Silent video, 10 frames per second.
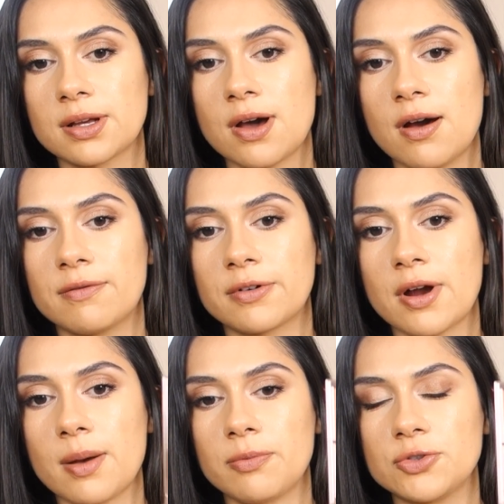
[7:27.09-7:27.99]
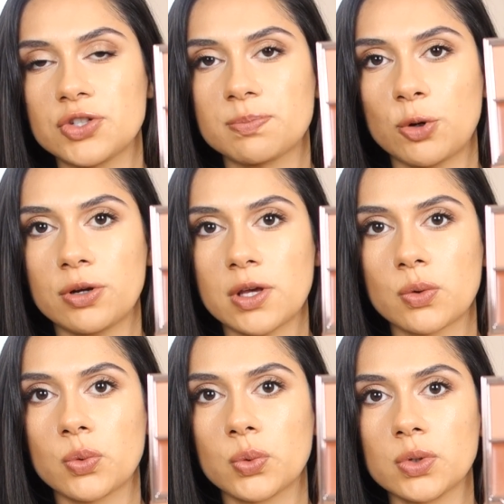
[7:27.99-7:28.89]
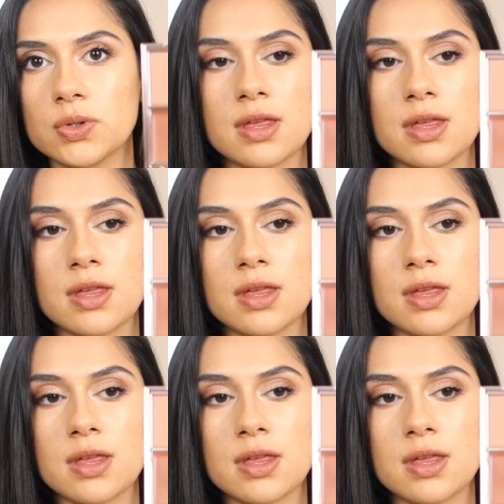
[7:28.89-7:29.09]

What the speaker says: cover up, which is pretty cool.